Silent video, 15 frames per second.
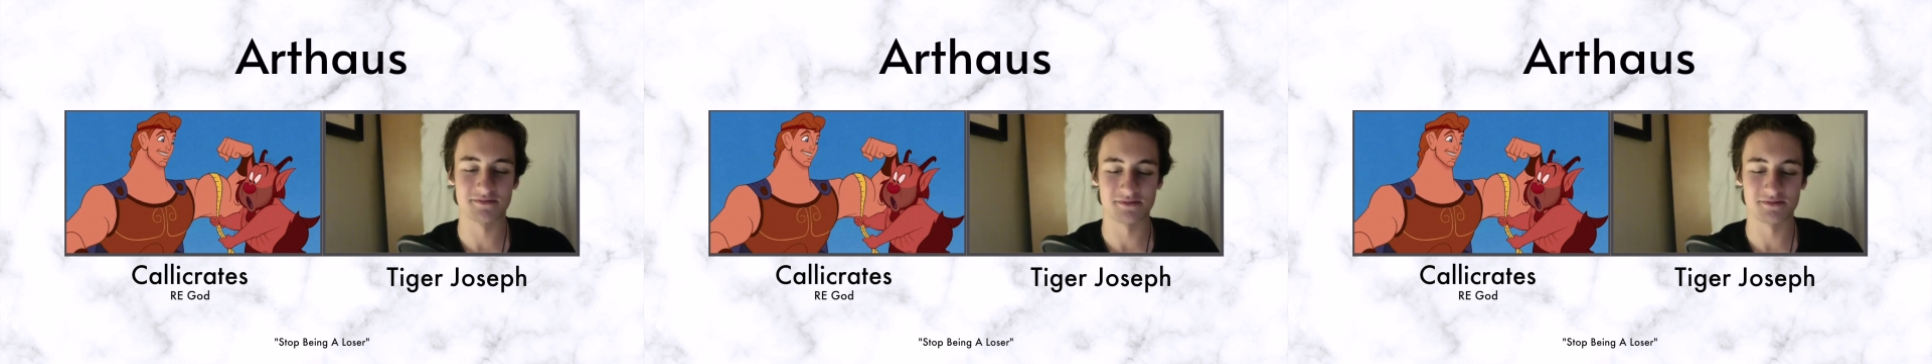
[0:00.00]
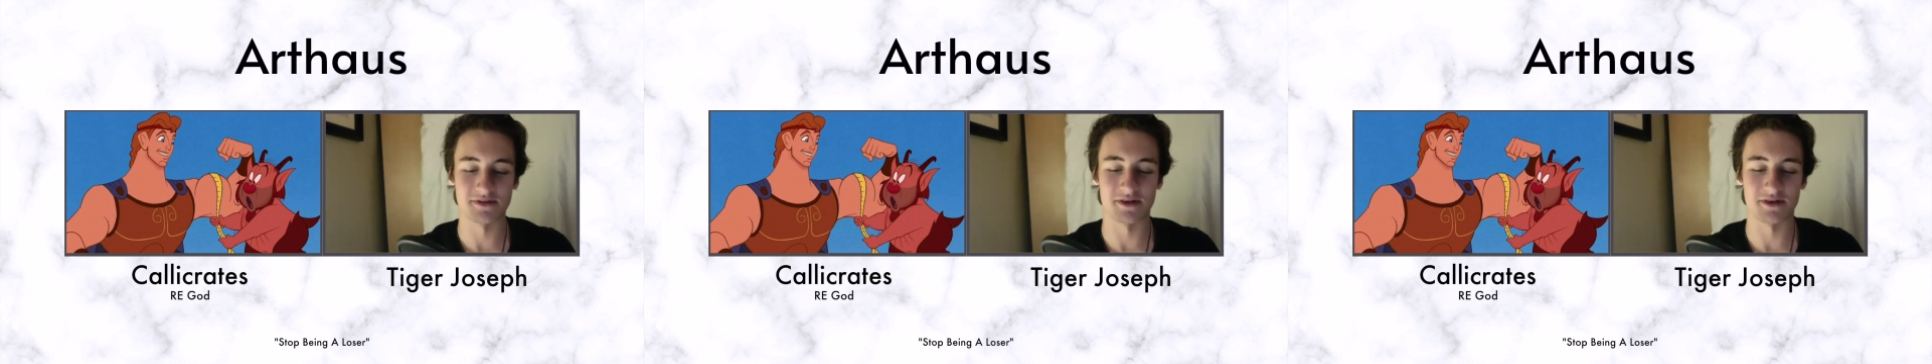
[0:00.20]

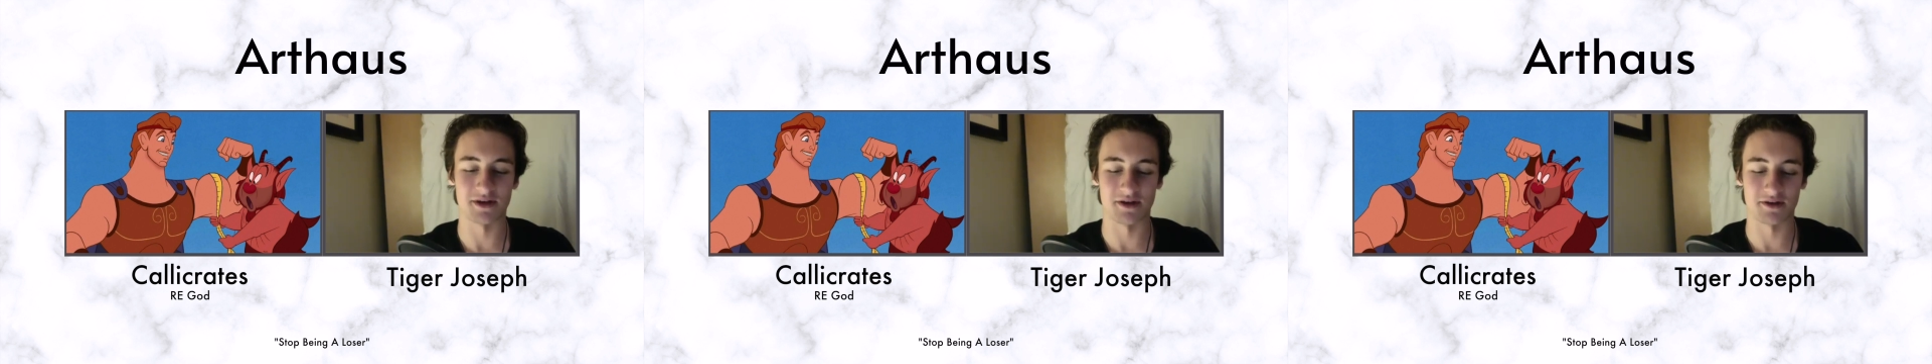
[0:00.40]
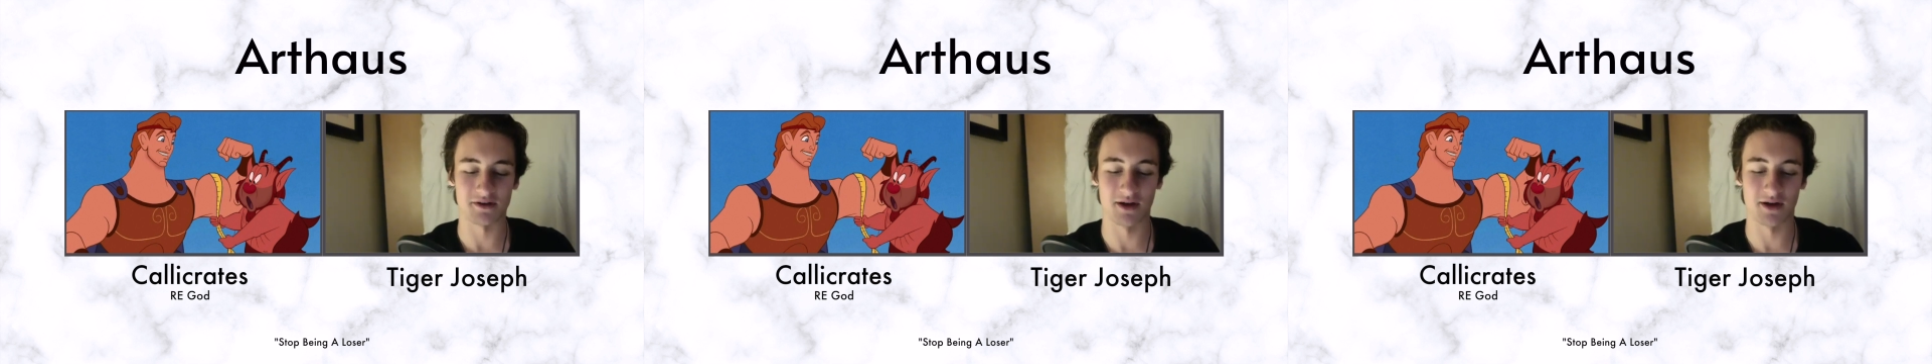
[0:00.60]
Yeah.
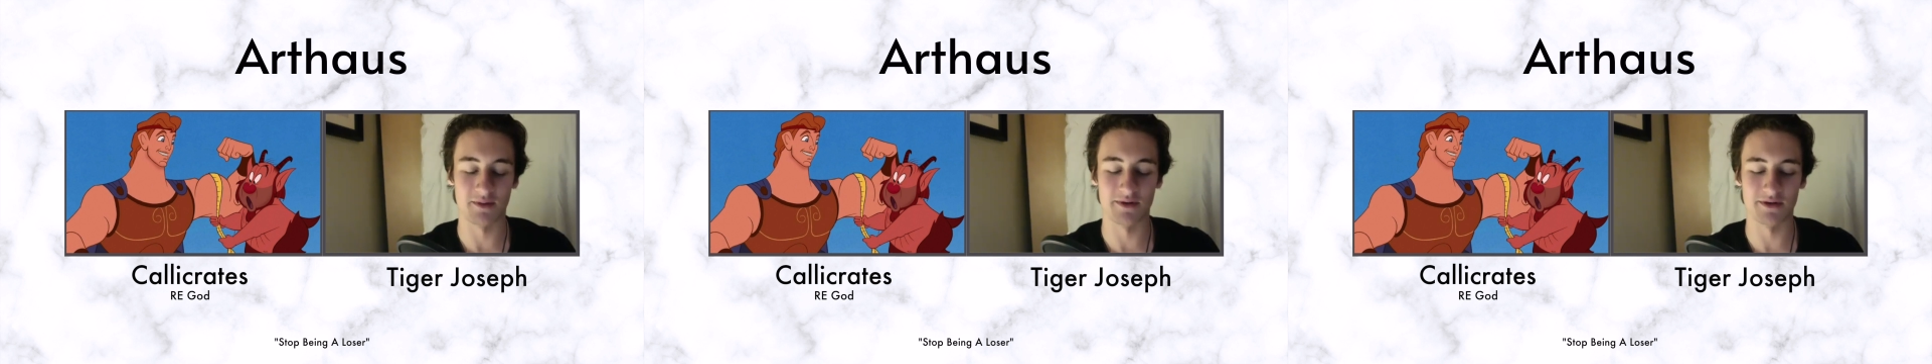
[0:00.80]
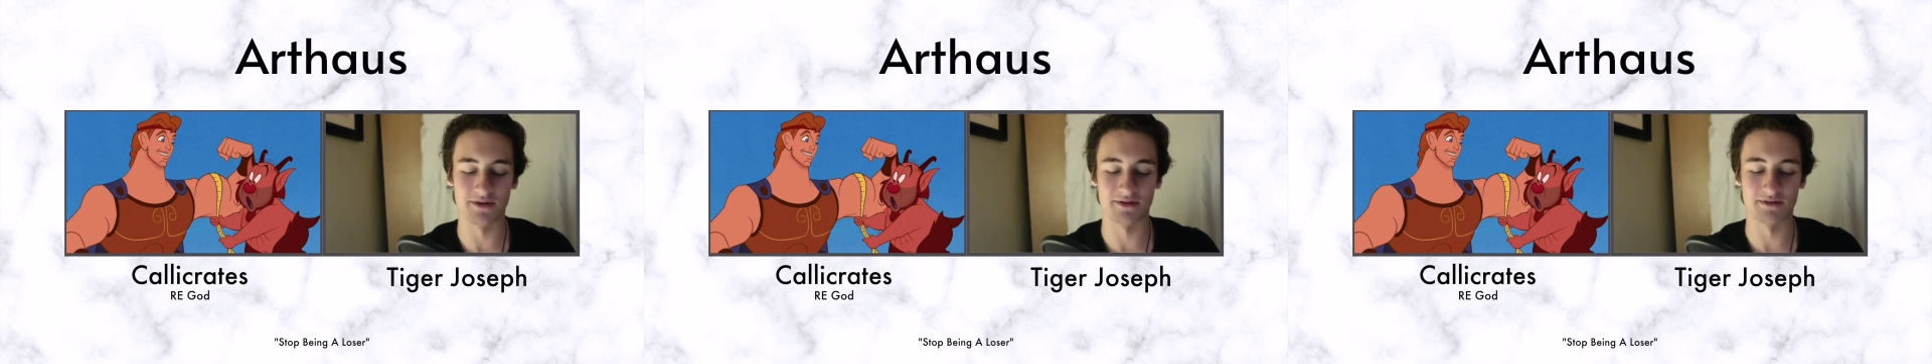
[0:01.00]
I
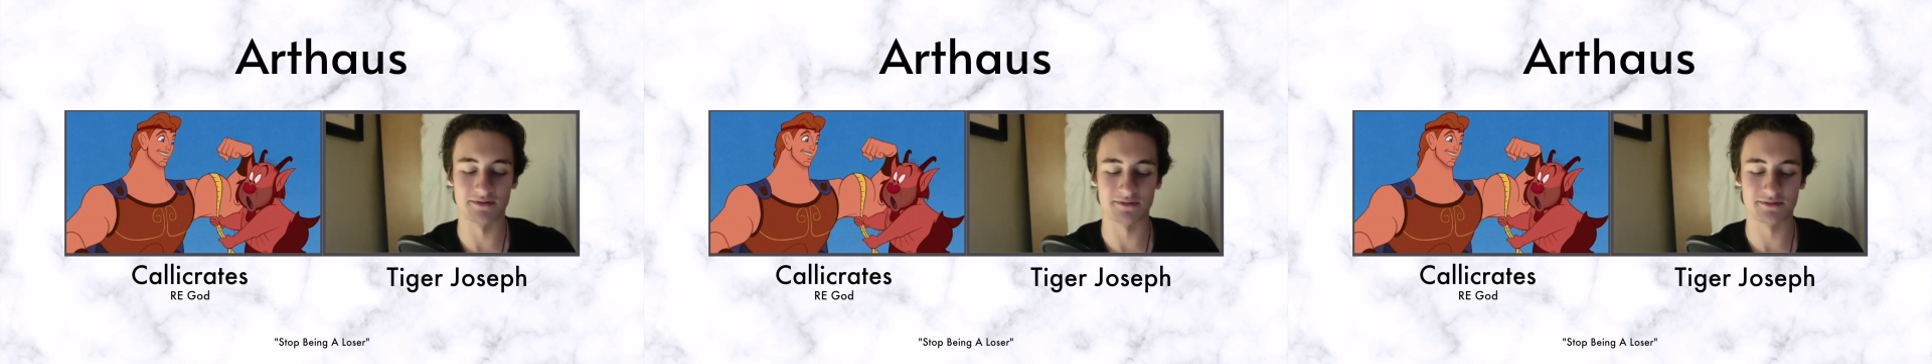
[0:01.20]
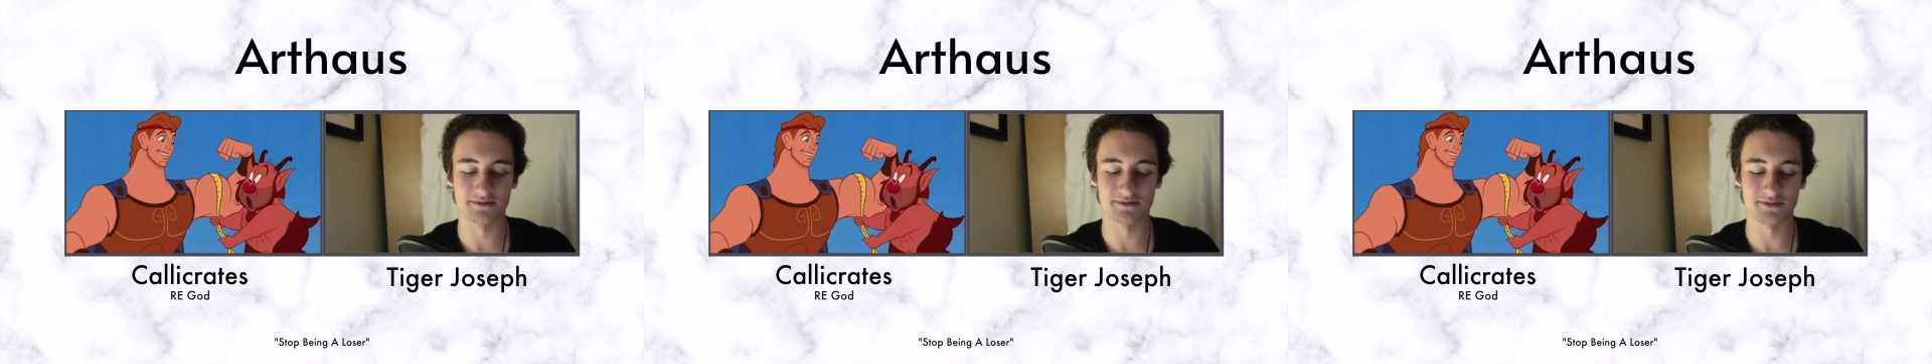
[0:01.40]
mean,
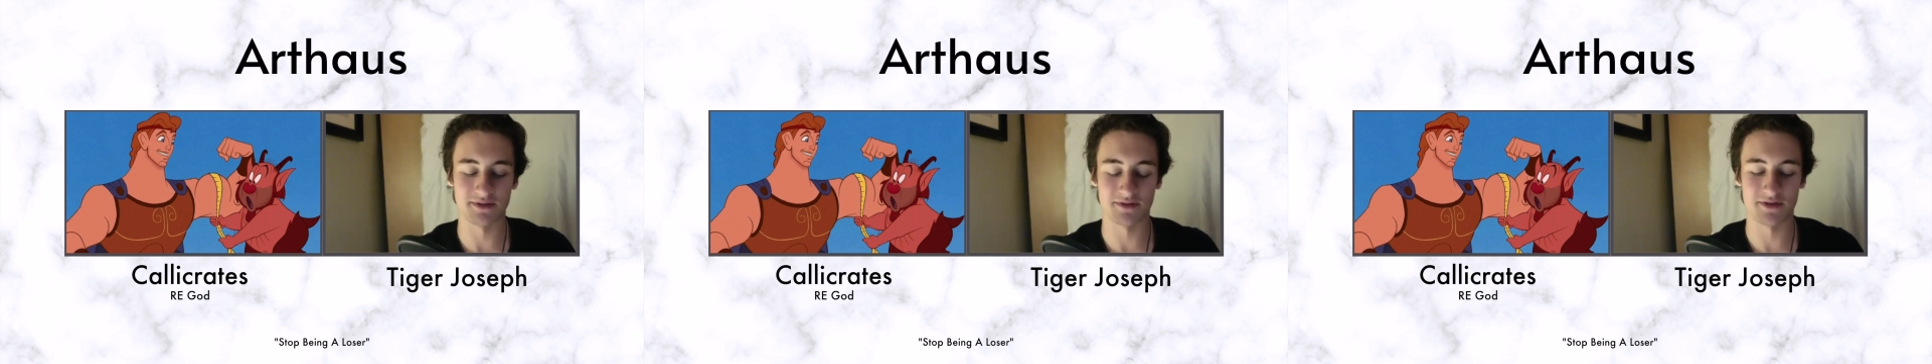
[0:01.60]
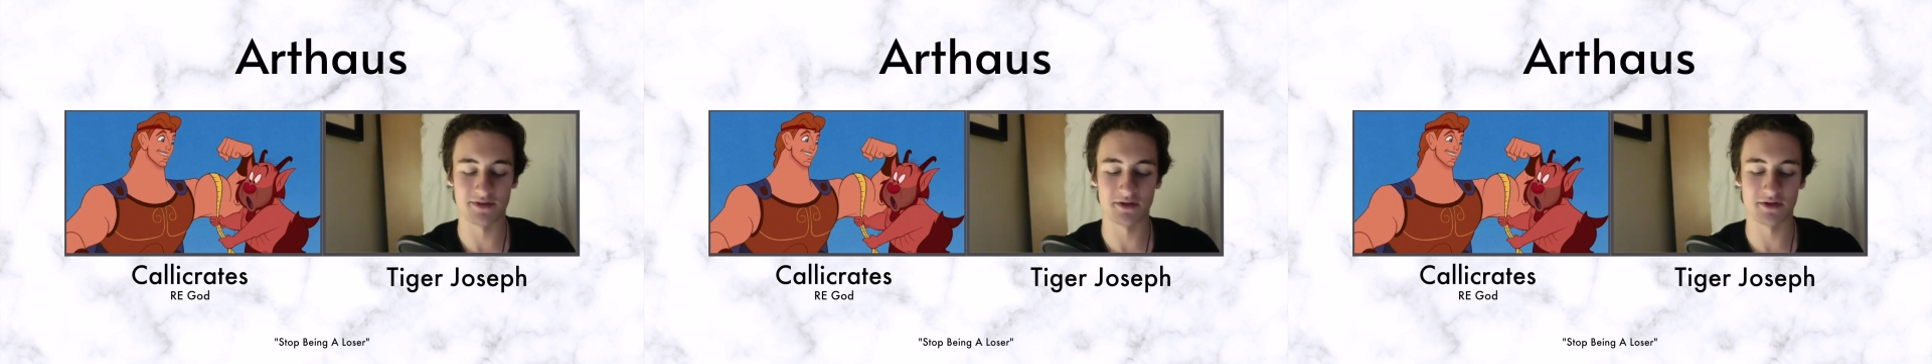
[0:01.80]
the thing